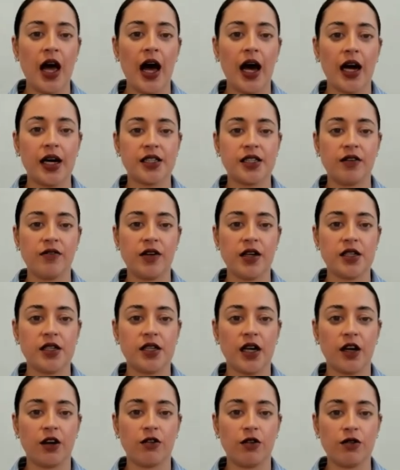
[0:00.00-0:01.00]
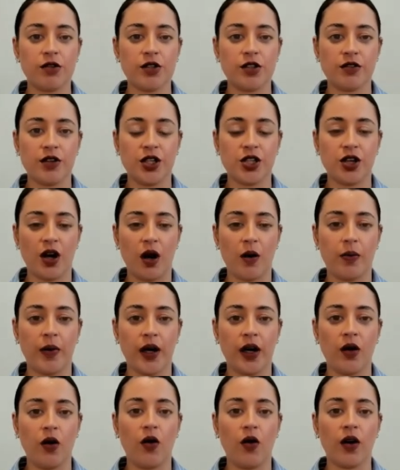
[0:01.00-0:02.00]
Activities like grocery
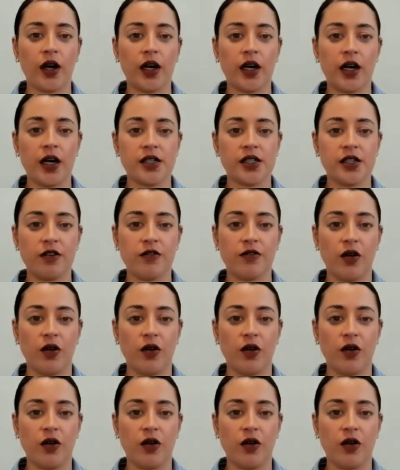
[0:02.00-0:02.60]
shopping, organizing